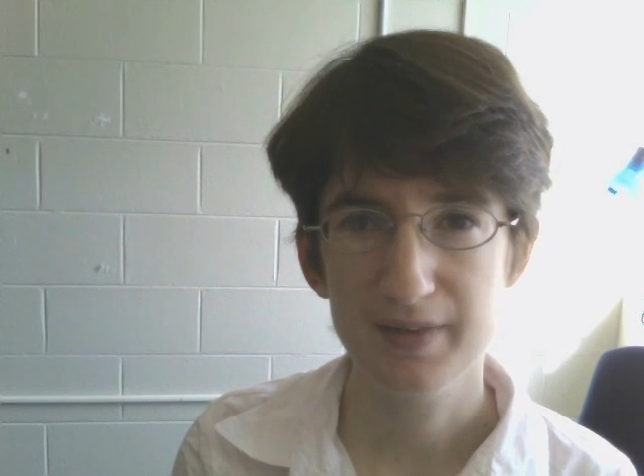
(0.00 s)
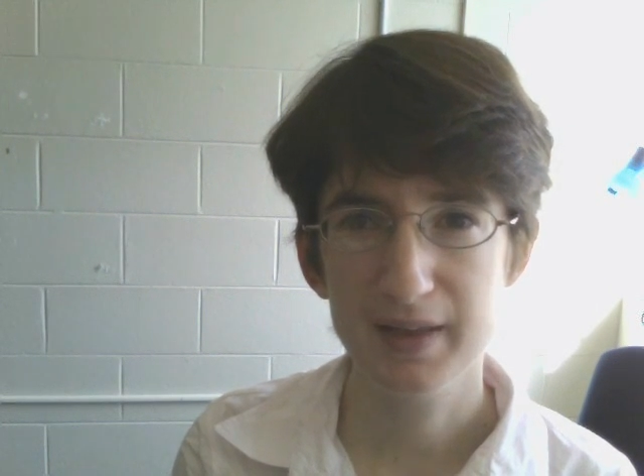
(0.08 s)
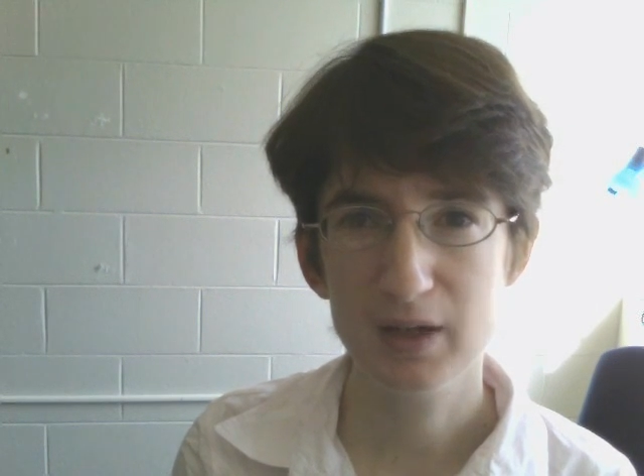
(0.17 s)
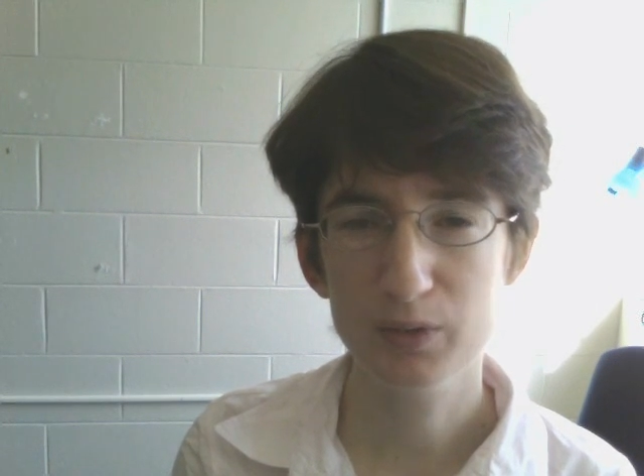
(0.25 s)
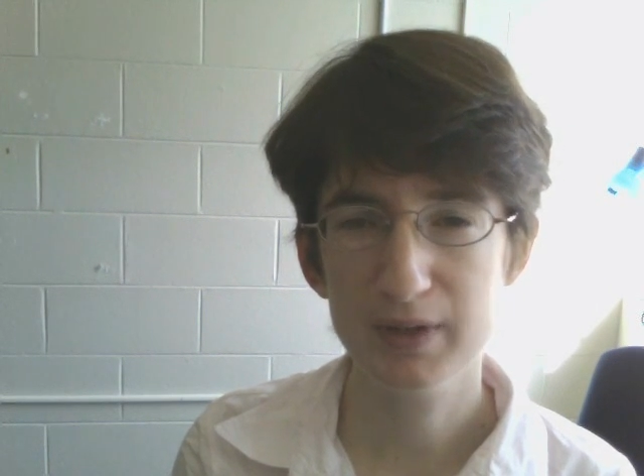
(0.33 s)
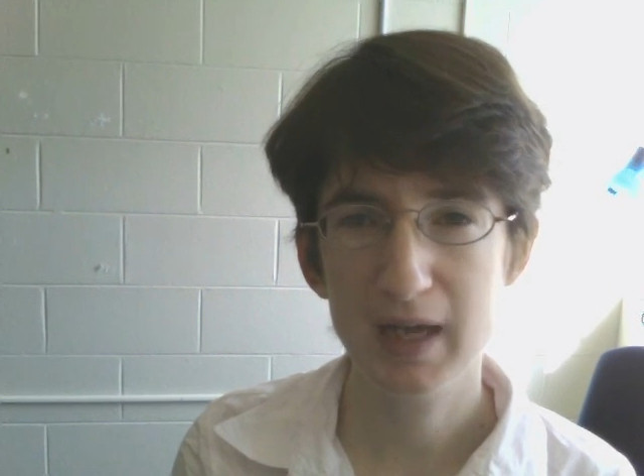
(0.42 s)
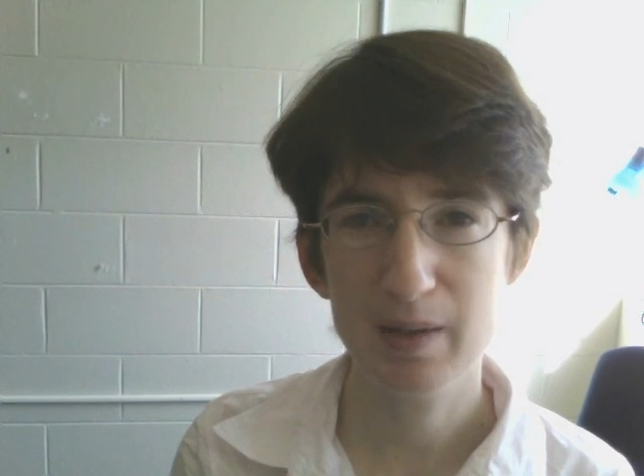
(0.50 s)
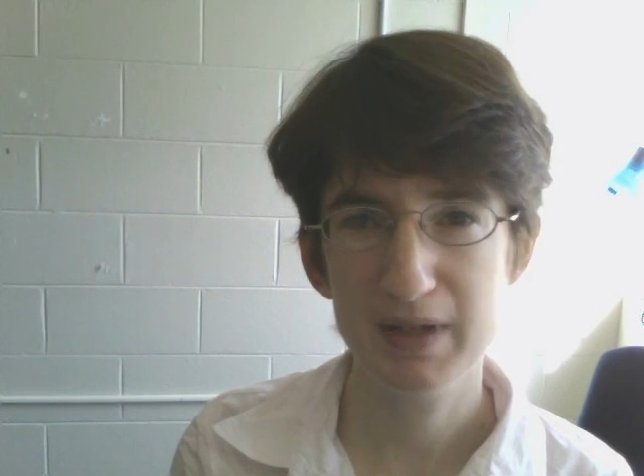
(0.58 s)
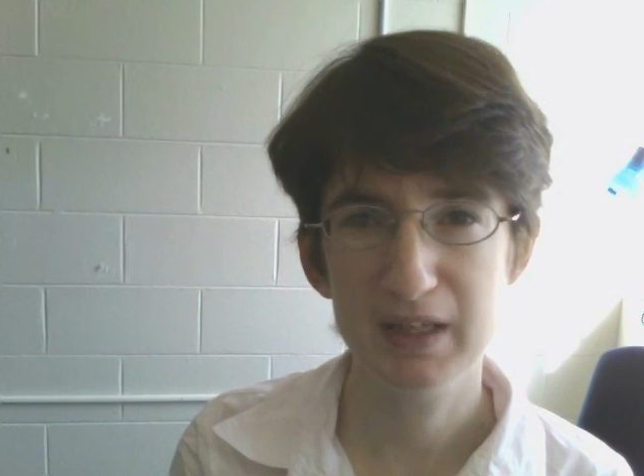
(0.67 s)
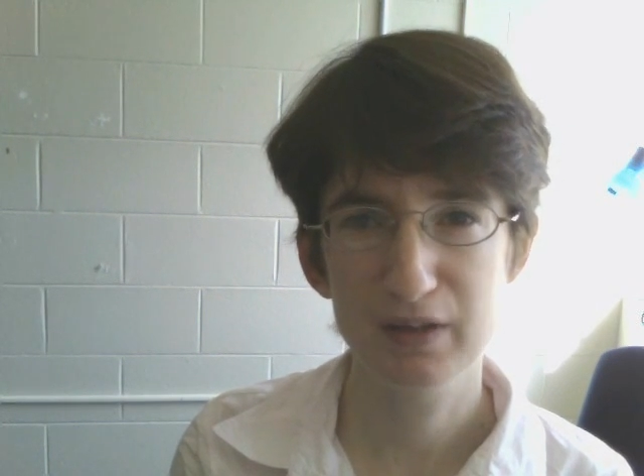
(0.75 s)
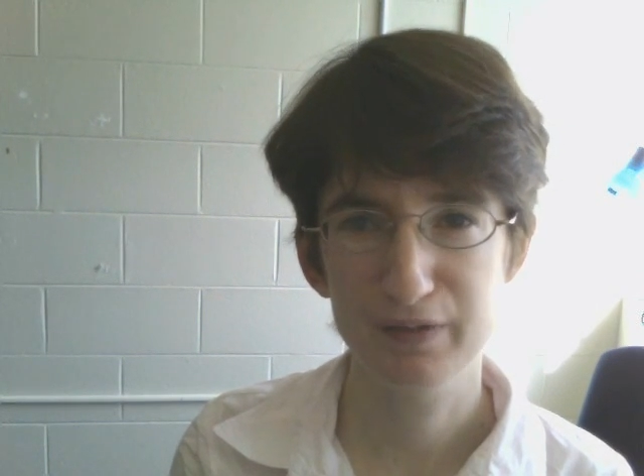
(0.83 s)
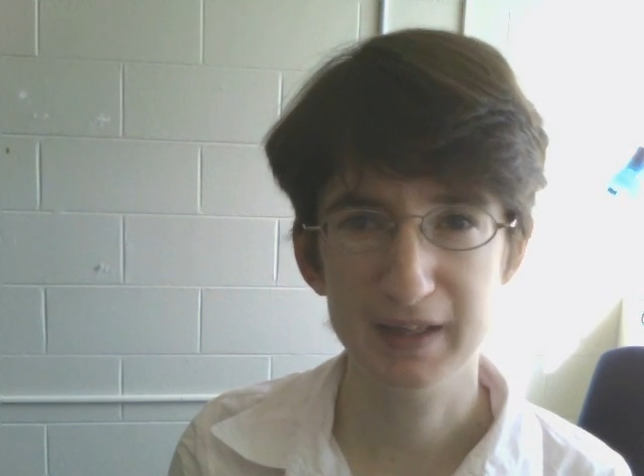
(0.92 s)
then it will not
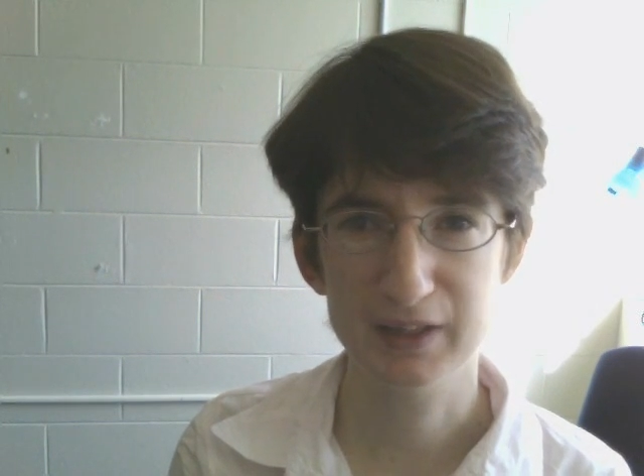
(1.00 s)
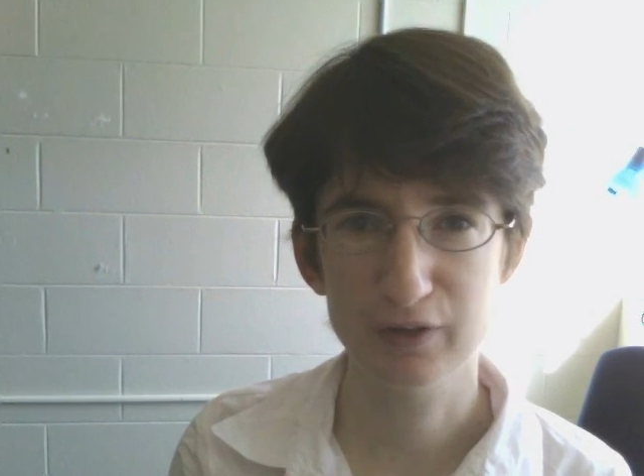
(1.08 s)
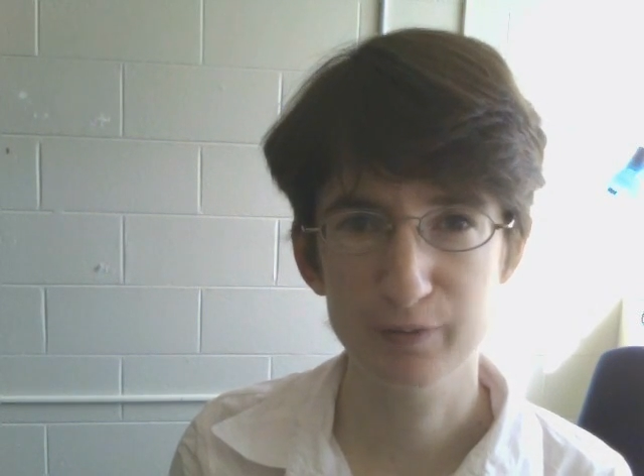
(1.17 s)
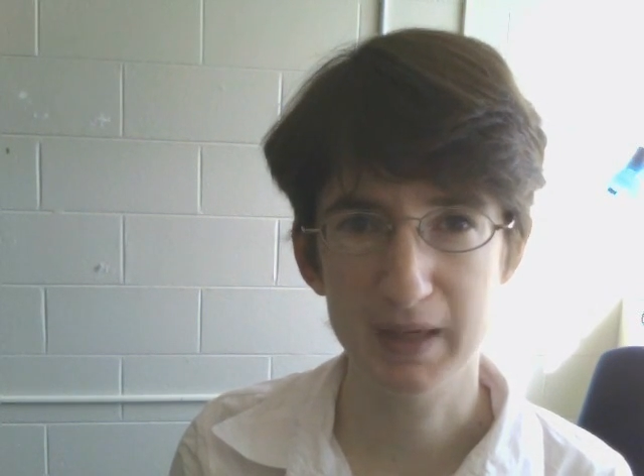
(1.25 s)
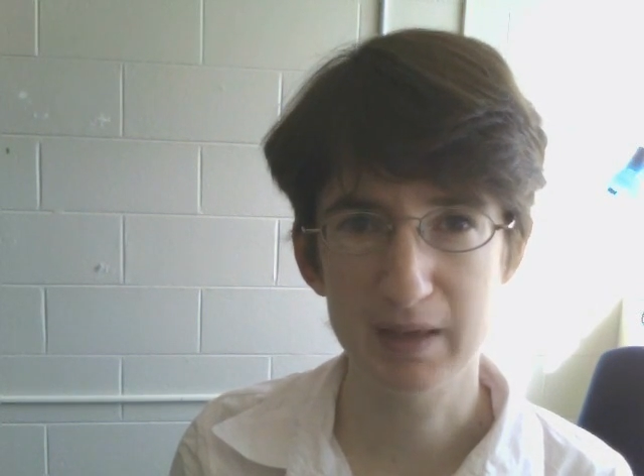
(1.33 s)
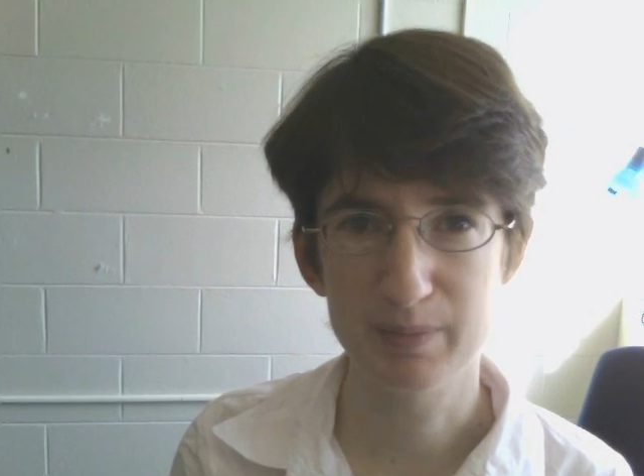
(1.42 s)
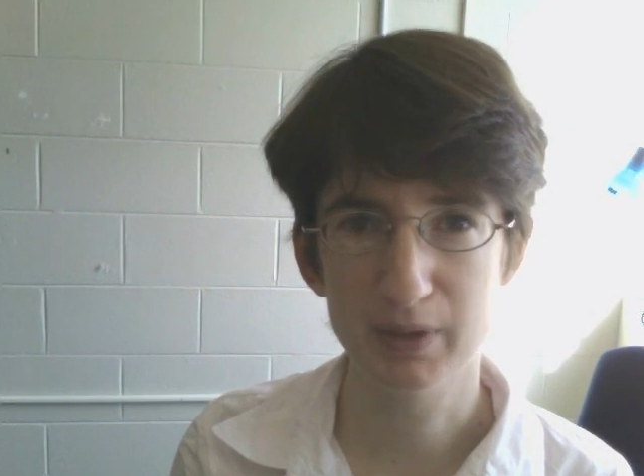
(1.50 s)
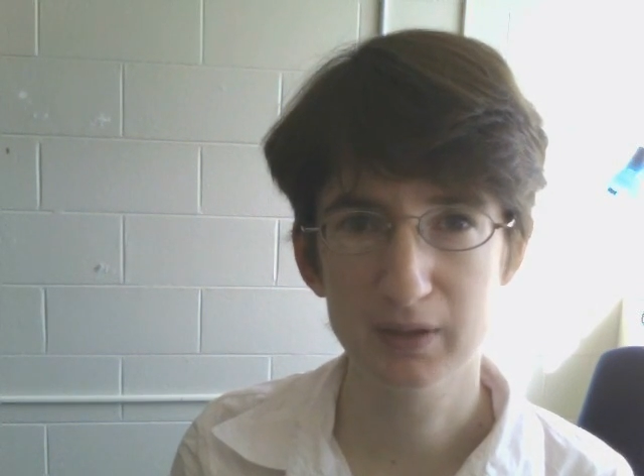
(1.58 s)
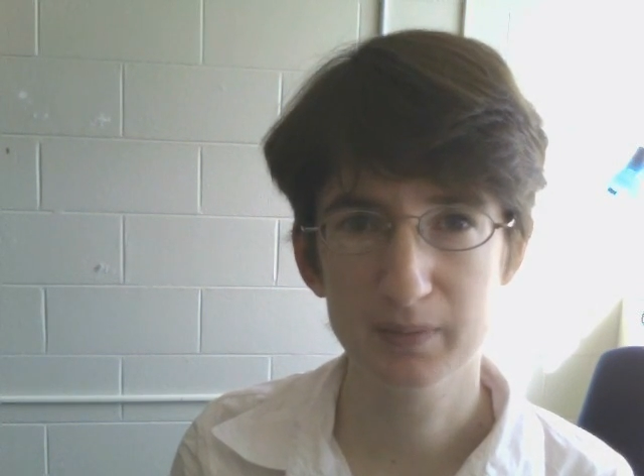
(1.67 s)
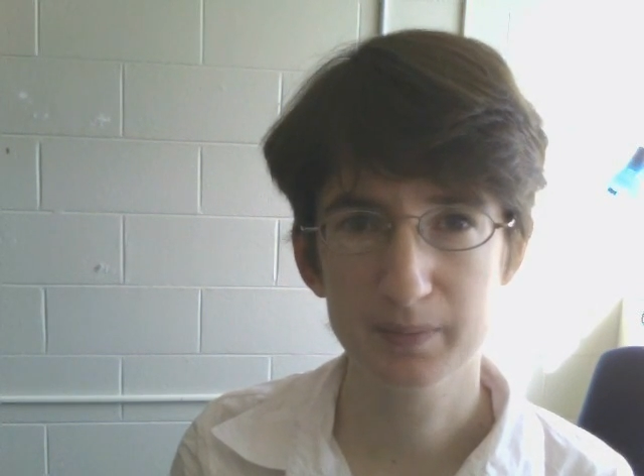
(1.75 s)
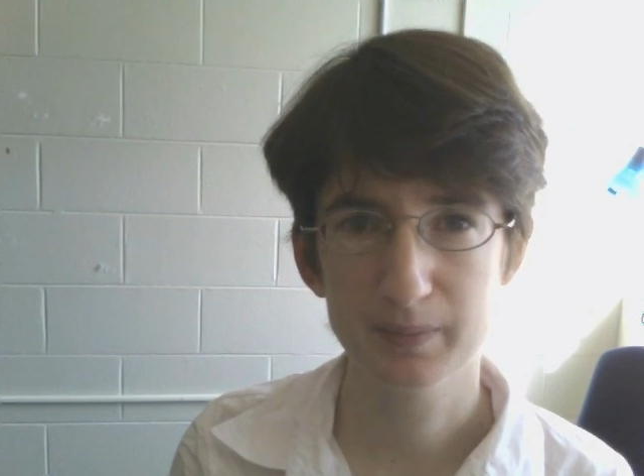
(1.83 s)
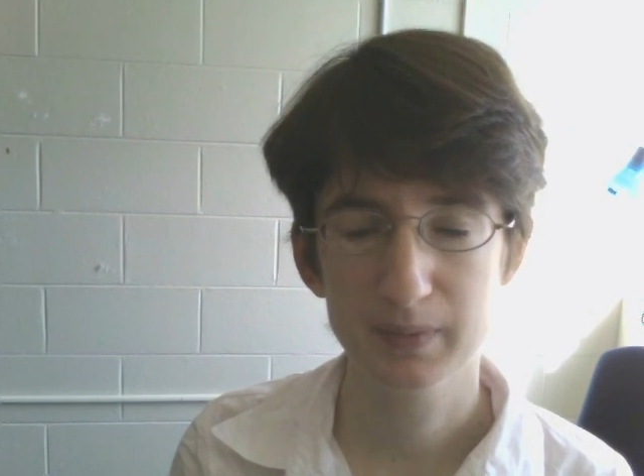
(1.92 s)
be an effective paper.